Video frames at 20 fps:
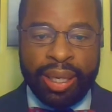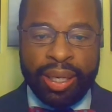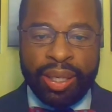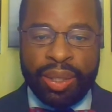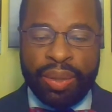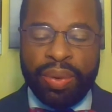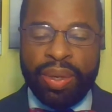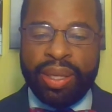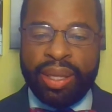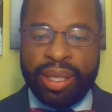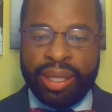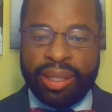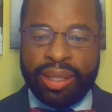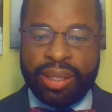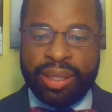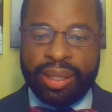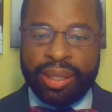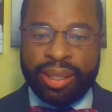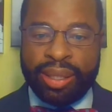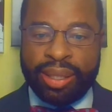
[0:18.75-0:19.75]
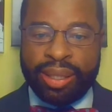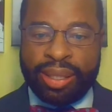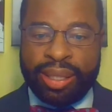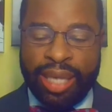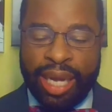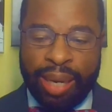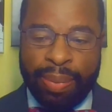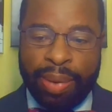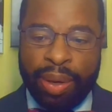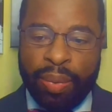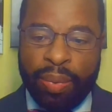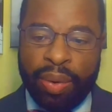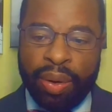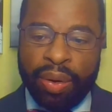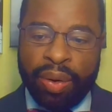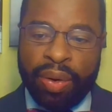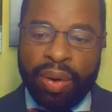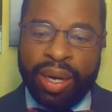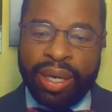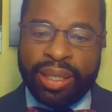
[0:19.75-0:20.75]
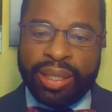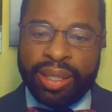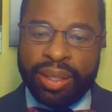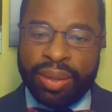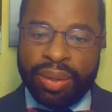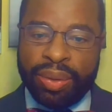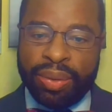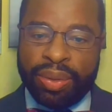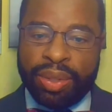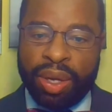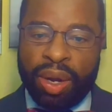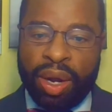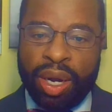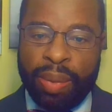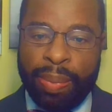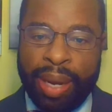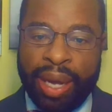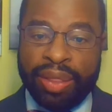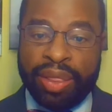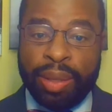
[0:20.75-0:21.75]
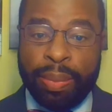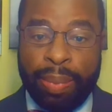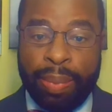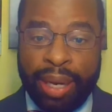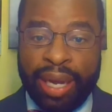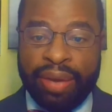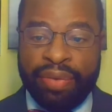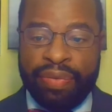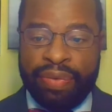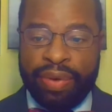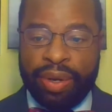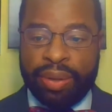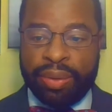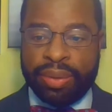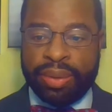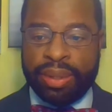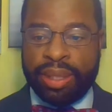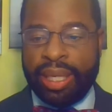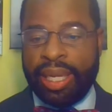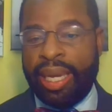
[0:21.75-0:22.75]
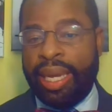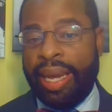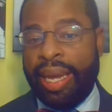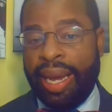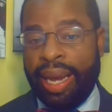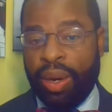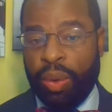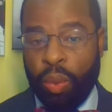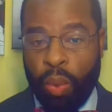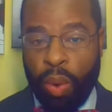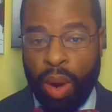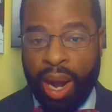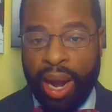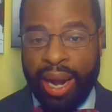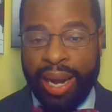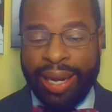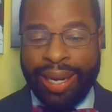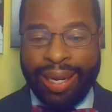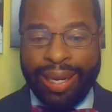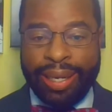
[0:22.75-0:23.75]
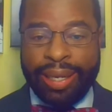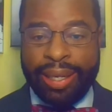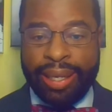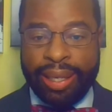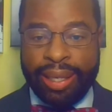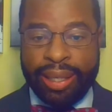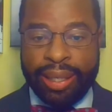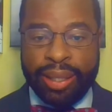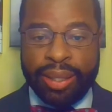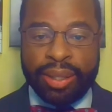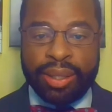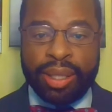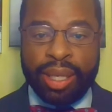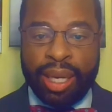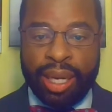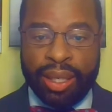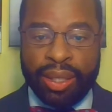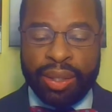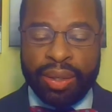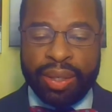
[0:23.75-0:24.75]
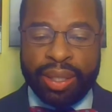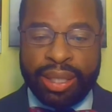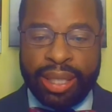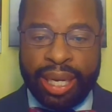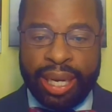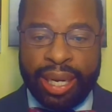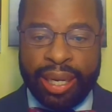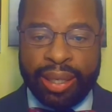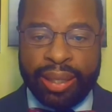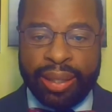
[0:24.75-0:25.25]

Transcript: During this segment, we're going to talk about the Black vote and why it is under attack.